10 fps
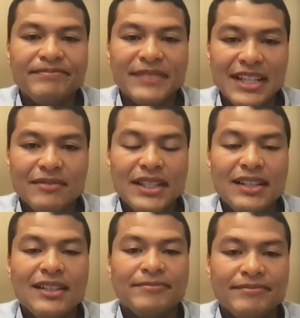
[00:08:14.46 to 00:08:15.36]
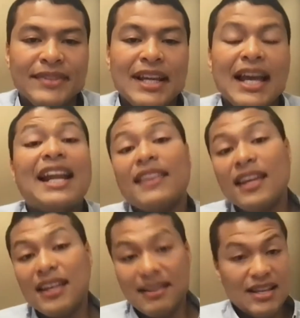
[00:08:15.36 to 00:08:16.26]
And I
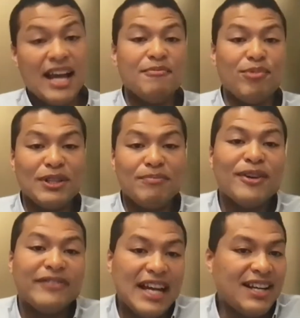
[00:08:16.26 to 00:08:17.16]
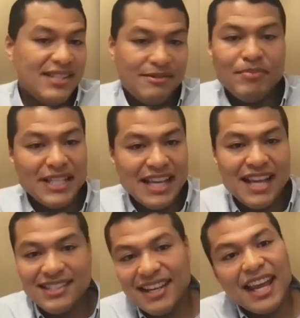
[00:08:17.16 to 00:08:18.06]
think an important part of that is
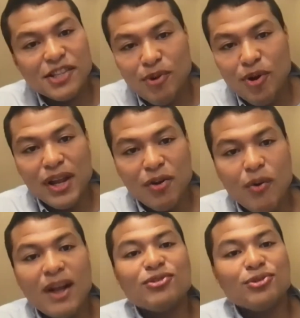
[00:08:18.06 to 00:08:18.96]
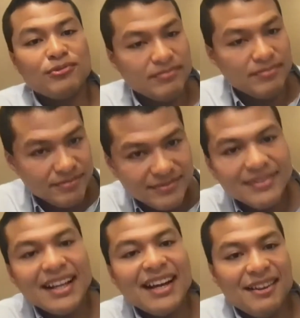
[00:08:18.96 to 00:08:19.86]
precisely exploring quantum
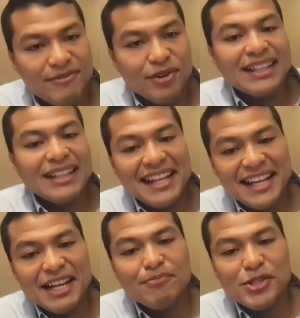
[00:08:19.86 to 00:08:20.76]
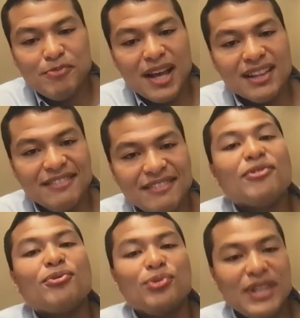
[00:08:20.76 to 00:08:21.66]
from a technical perspective
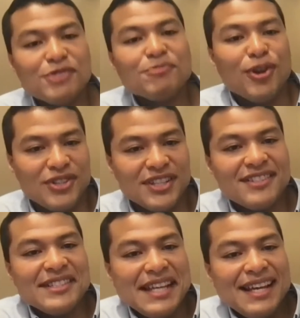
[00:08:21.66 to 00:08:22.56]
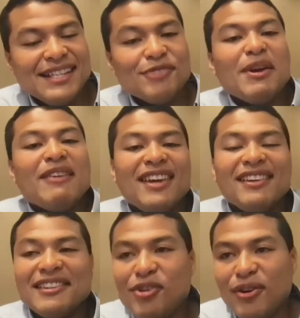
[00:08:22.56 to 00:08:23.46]
through these projects. So
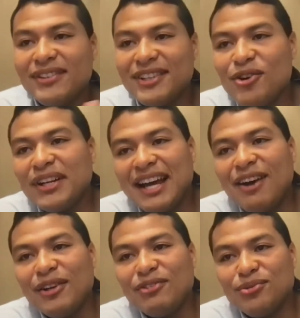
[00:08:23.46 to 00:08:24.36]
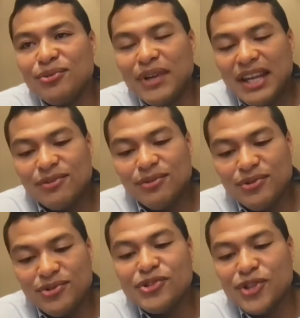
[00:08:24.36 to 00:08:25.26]
maybe going now into
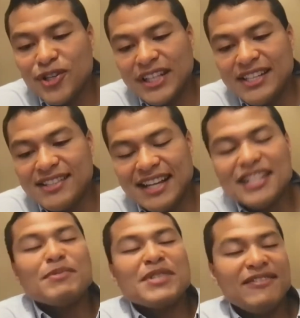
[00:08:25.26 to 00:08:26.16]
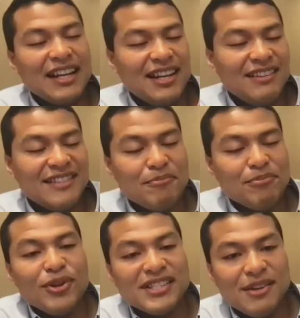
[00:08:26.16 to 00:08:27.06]
your journeys, and specifically the
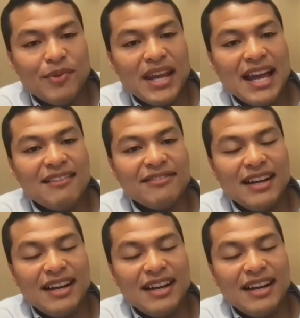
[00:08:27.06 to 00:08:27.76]
projects that we have